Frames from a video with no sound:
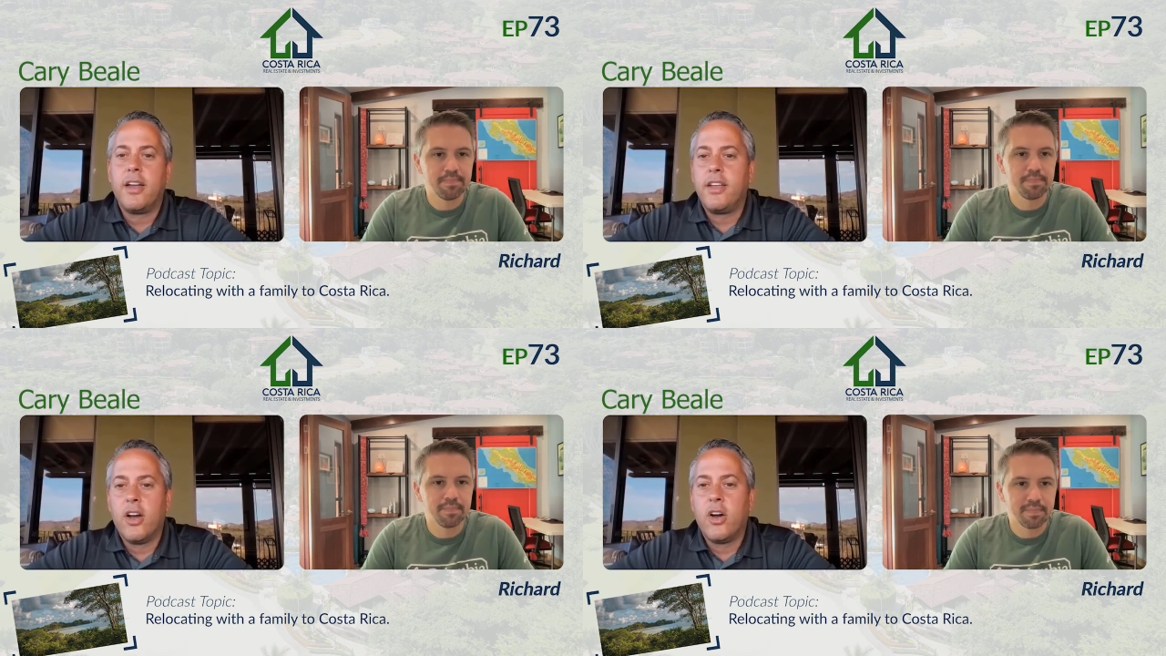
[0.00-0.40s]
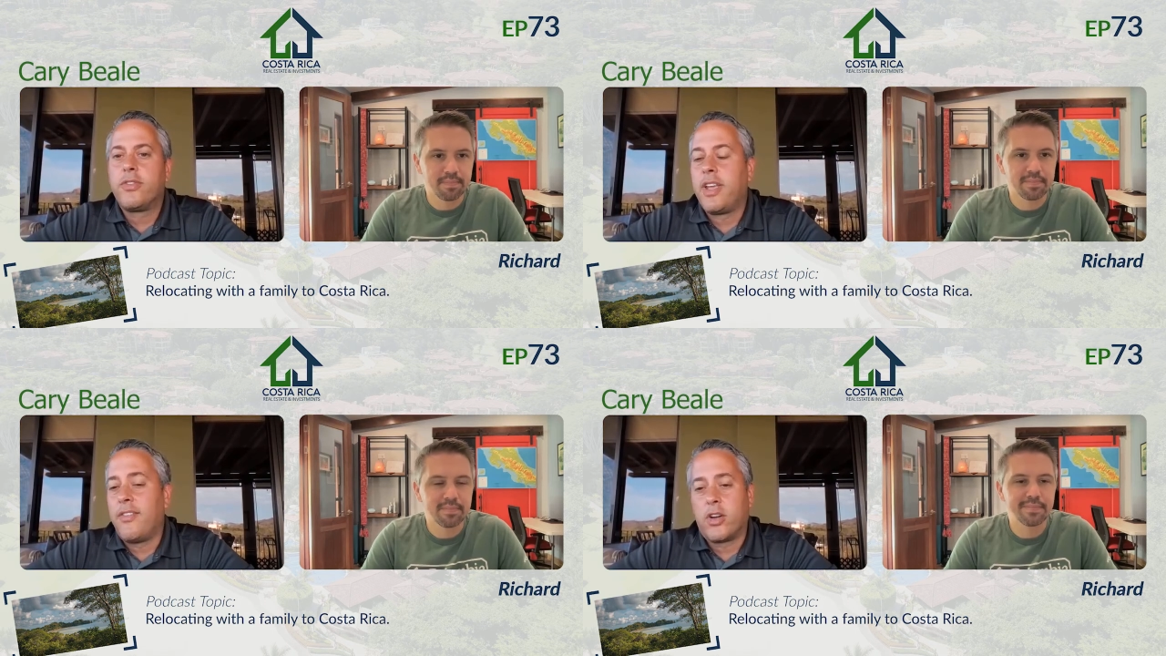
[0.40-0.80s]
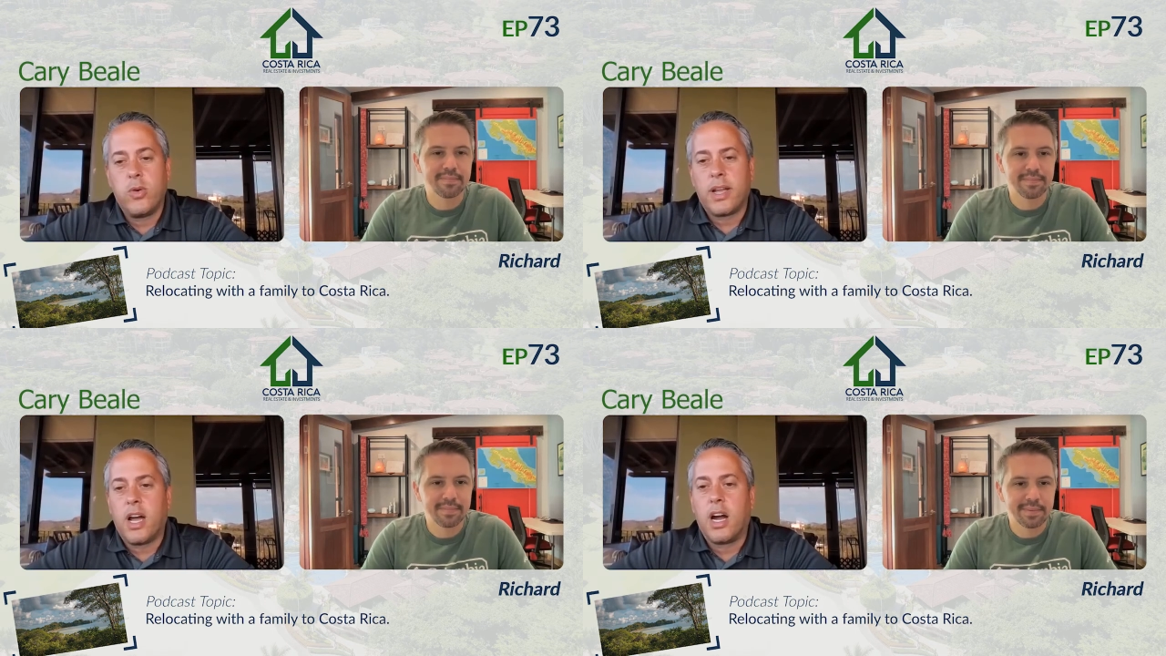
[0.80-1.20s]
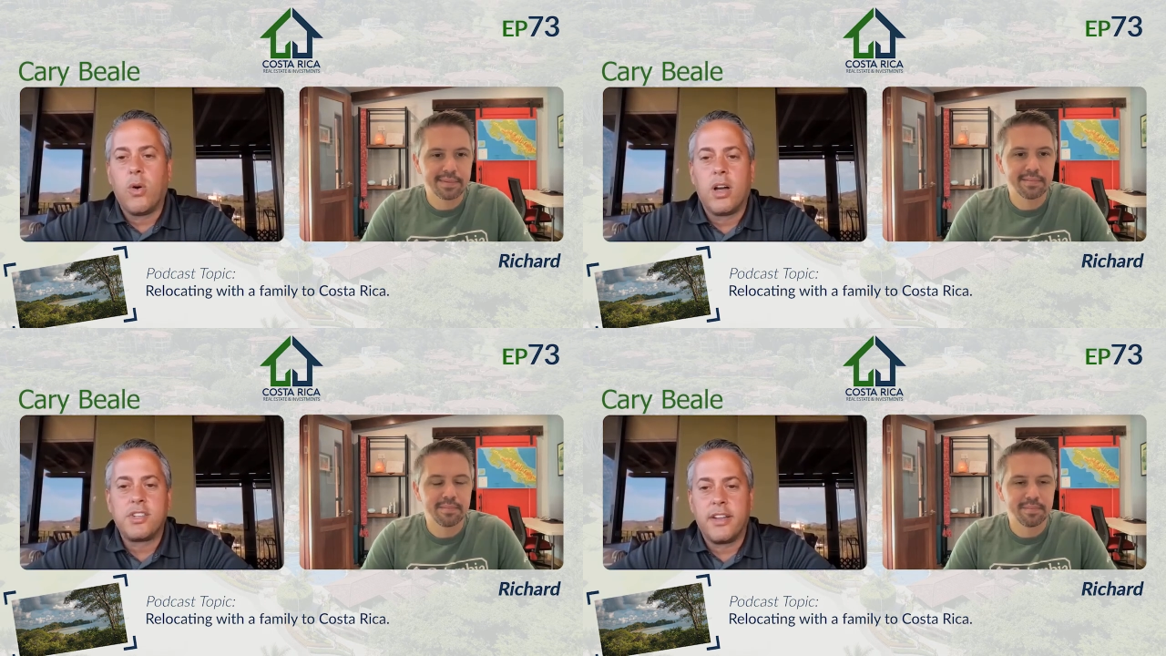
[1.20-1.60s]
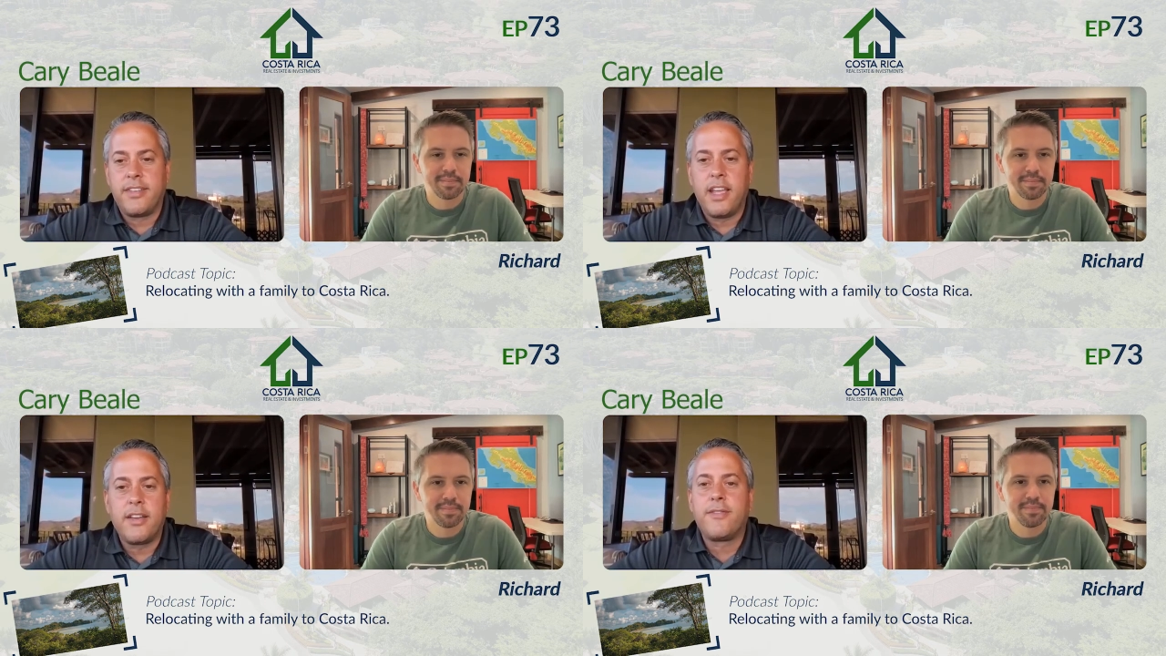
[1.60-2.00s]
Speaker 1: You know, to have a quick car wash, it could
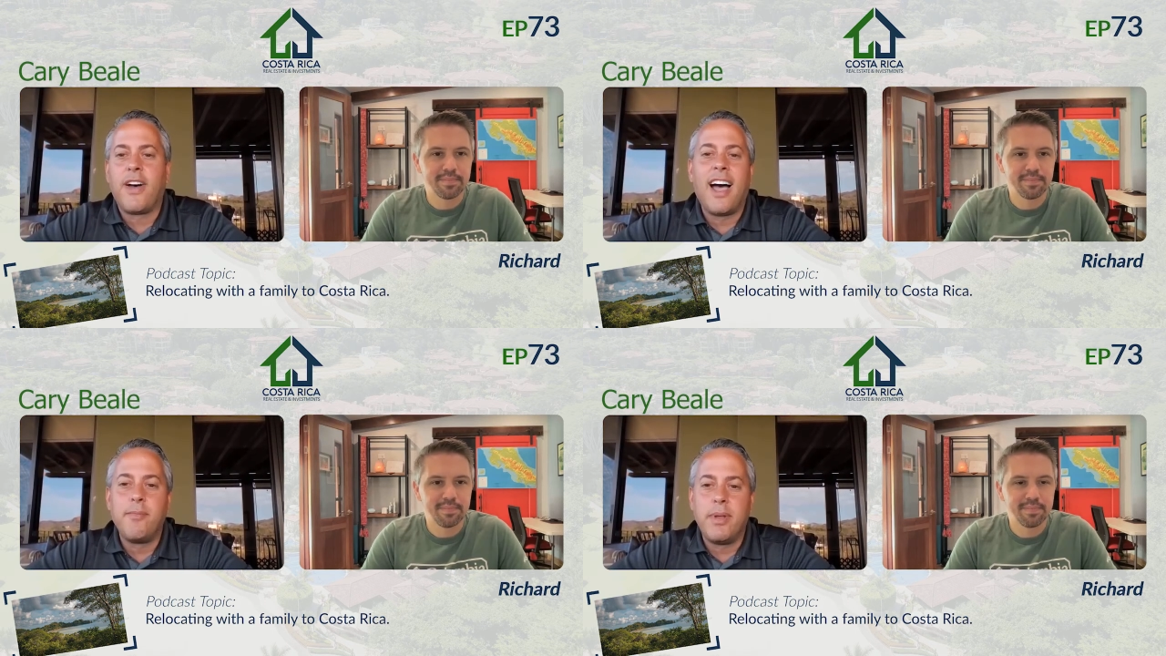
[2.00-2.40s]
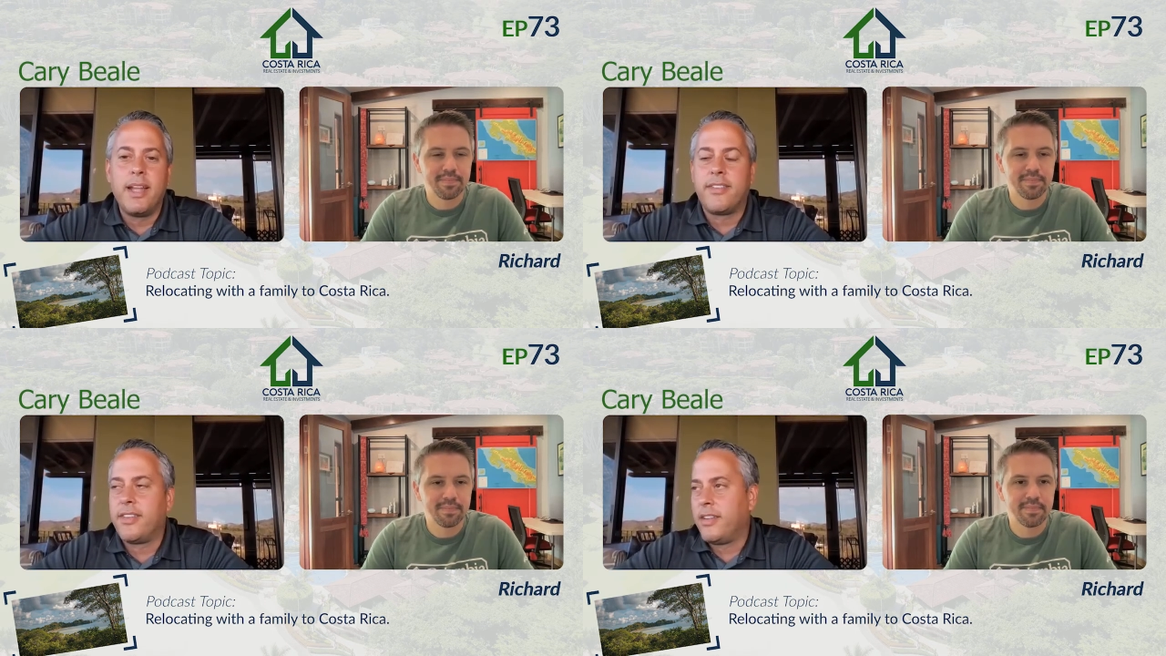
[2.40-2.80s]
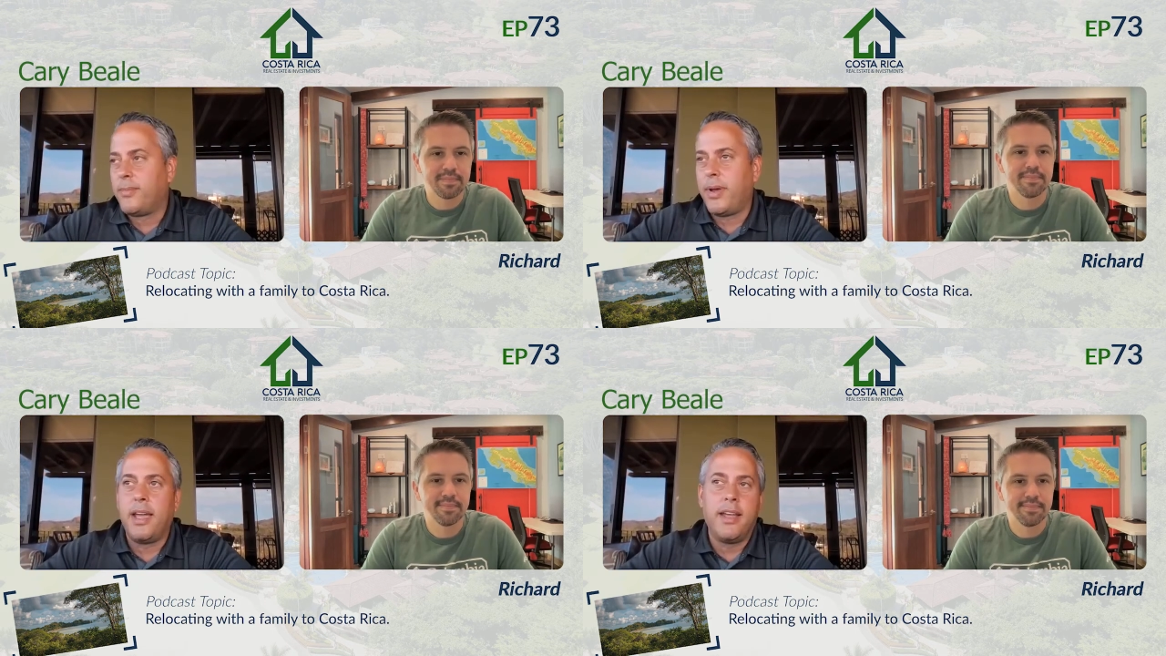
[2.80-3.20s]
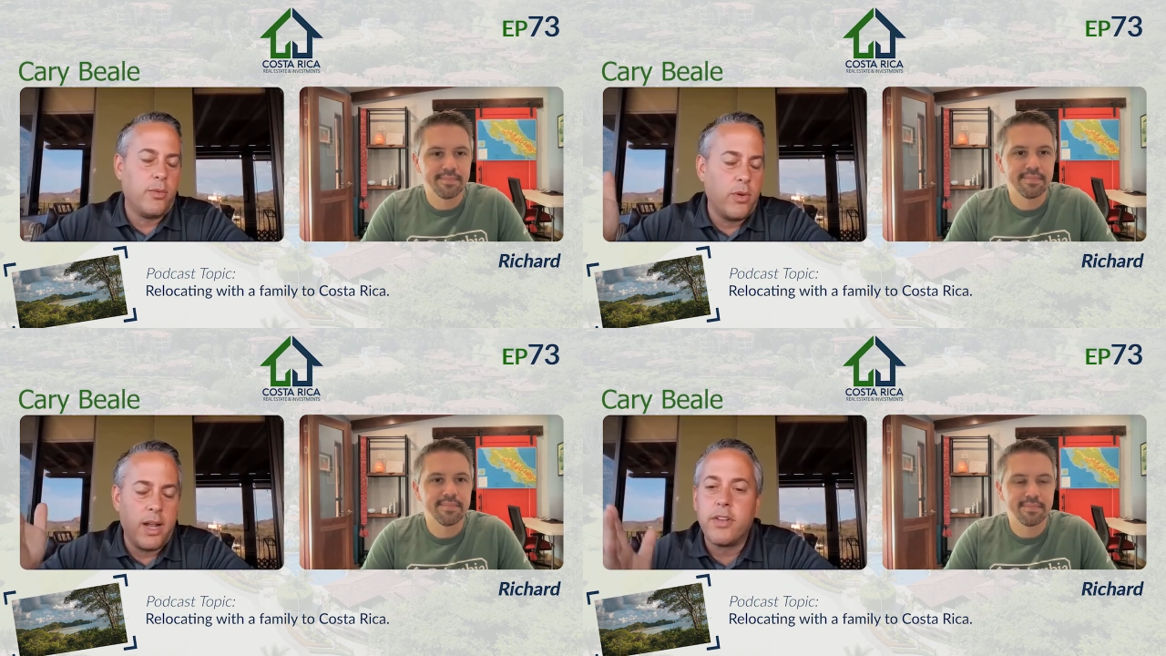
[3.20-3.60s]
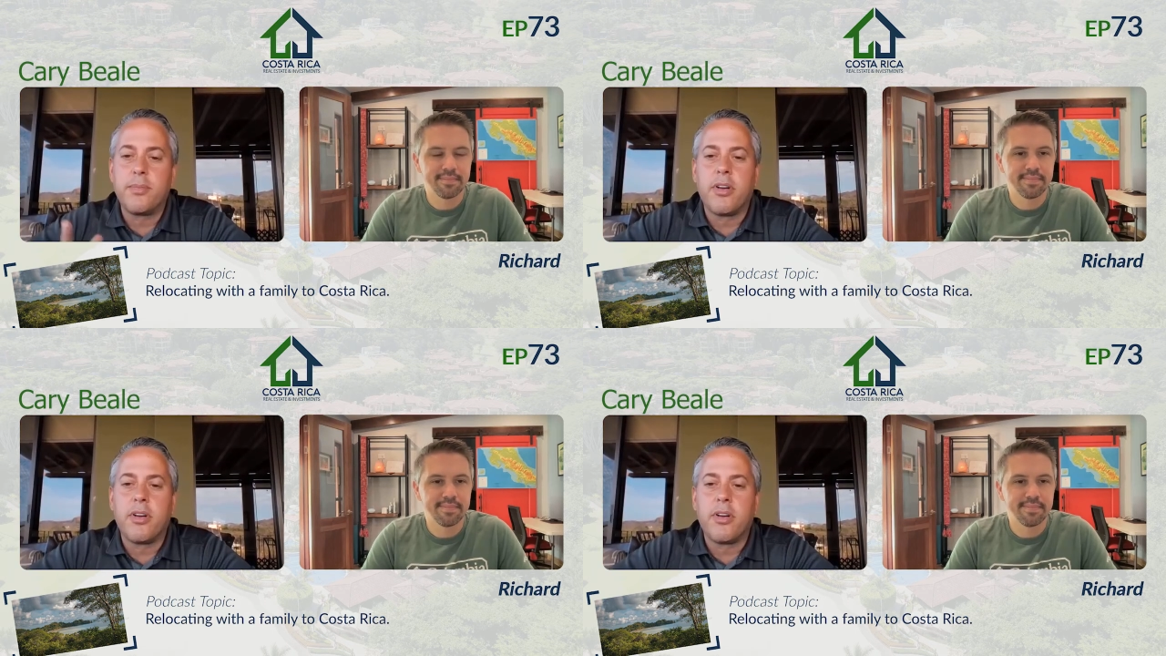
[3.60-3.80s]
take five minutes, and you pay whatever the